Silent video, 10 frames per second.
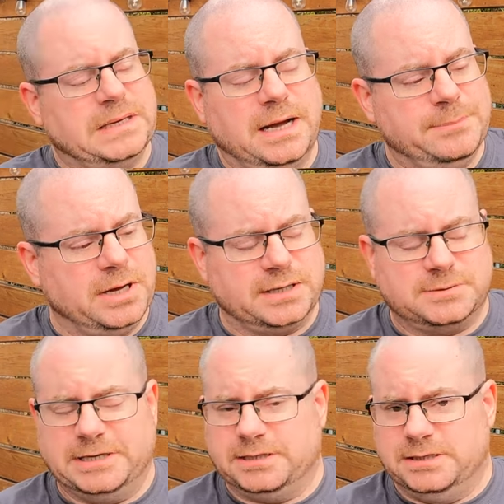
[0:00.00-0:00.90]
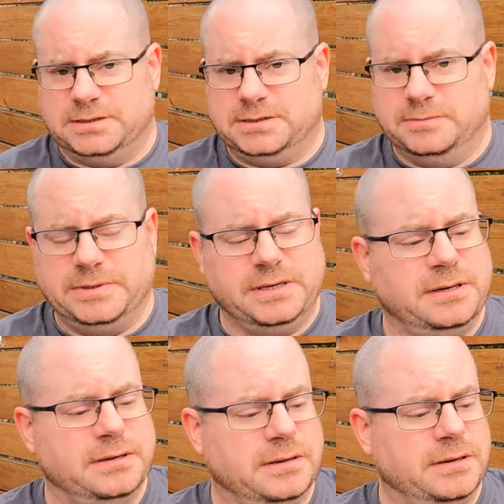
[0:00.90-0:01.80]
I'm not expecting this to
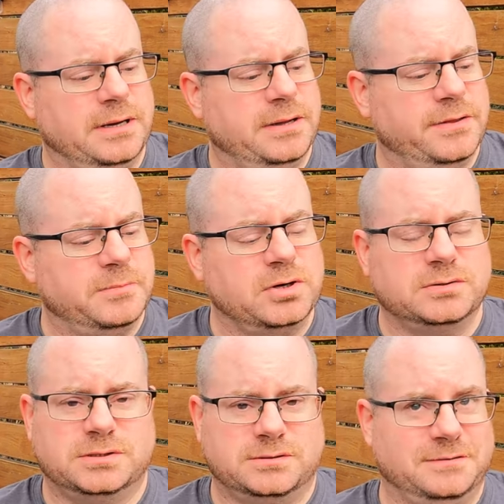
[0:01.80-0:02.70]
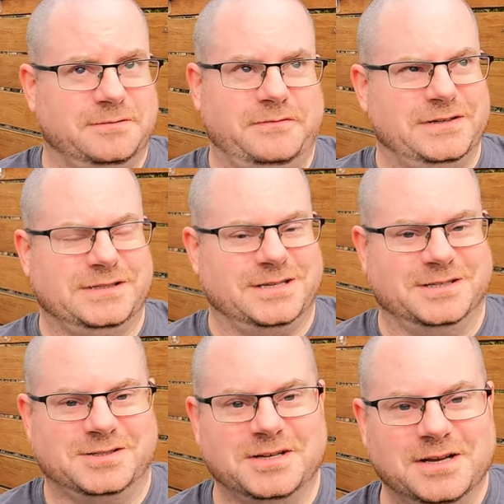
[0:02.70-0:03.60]
be the most
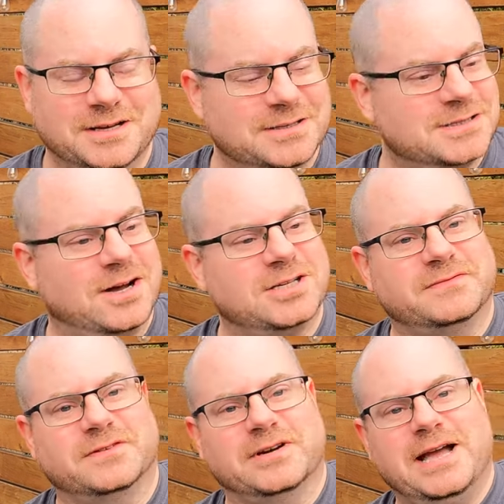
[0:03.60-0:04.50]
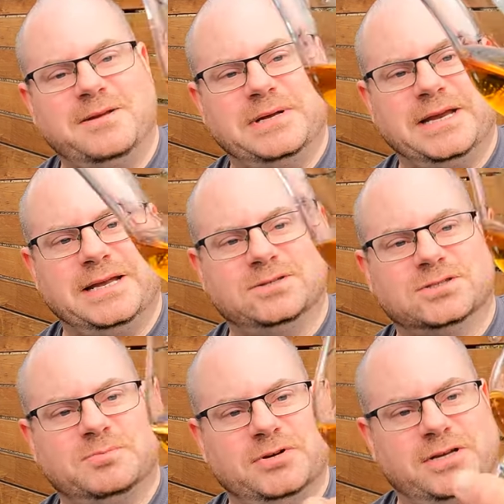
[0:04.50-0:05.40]
viscous scotch I've ever had, but it
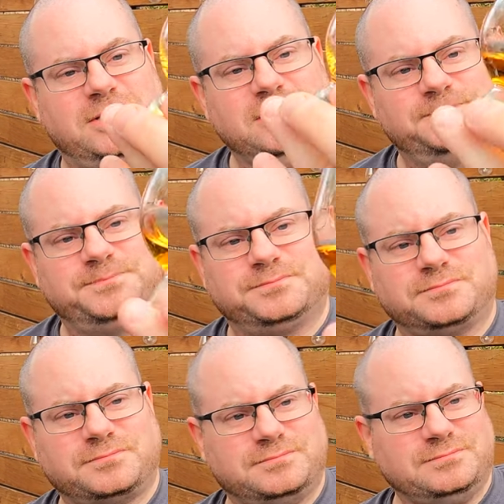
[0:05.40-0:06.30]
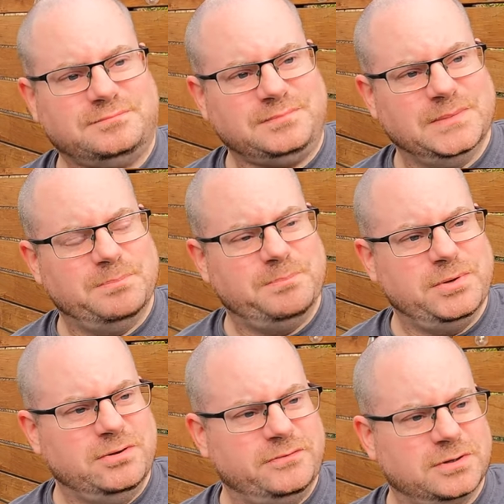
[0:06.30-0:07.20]
looks pretty good.
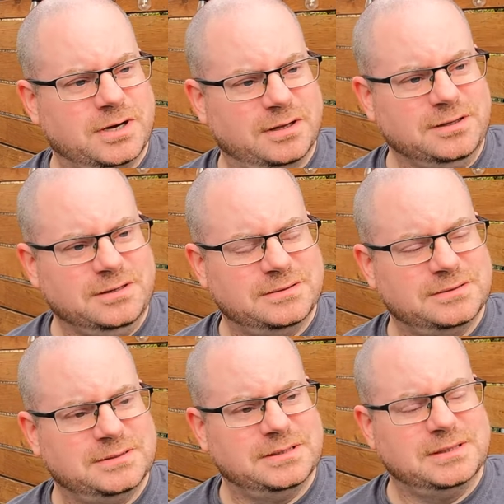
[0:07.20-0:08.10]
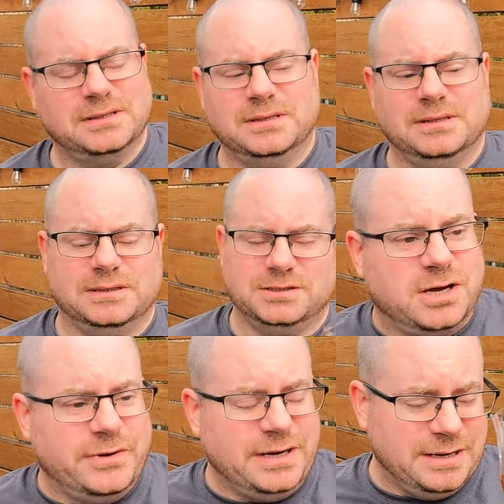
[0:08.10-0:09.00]
Beautiful color. So let's nose it,
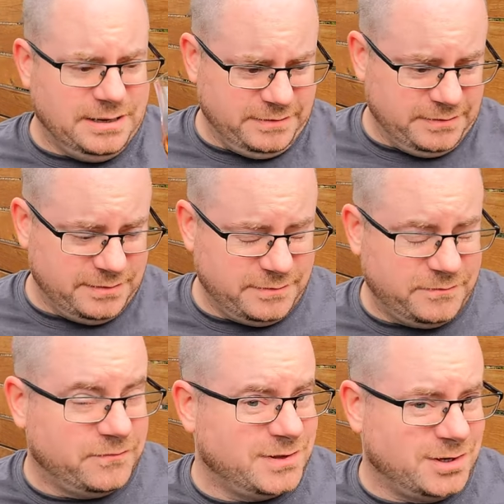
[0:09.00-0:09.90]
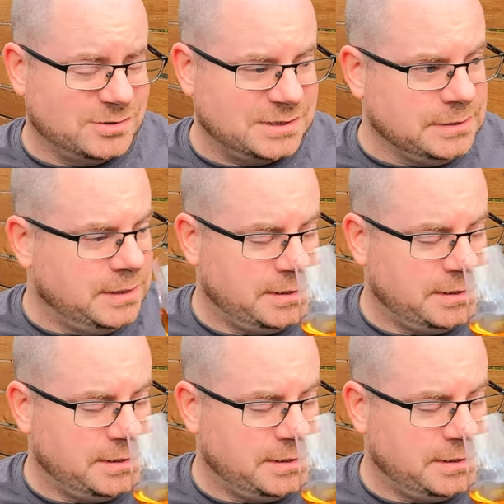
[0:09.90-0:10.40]
shall we? For the nosing.